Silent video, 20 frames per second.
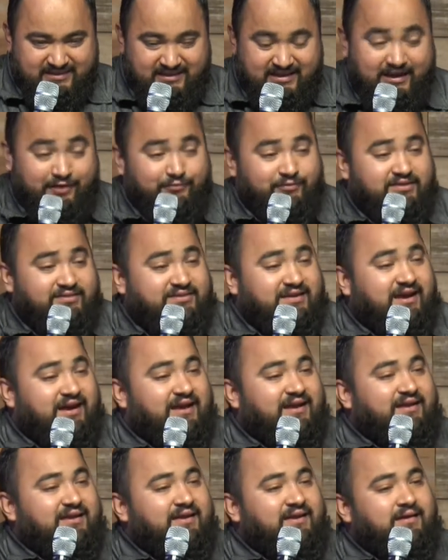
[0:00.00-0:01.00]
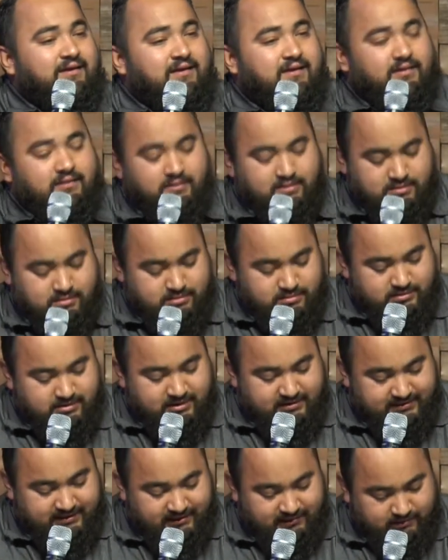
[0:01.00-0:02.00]
I read that
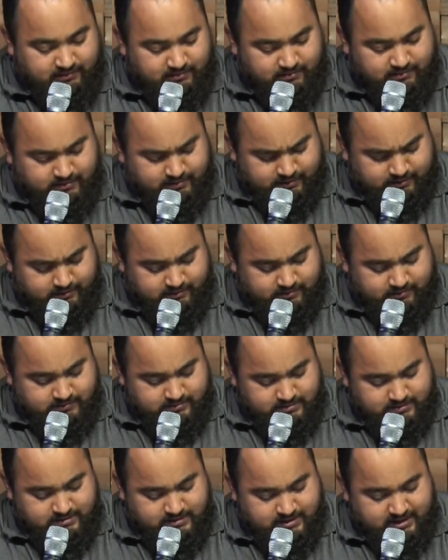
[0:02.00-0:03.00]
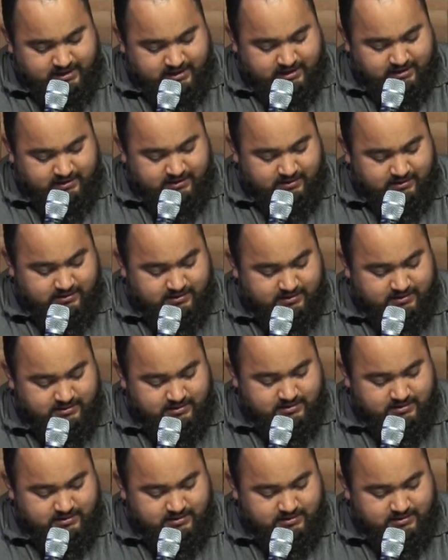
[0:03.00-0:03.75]
not that long ago, and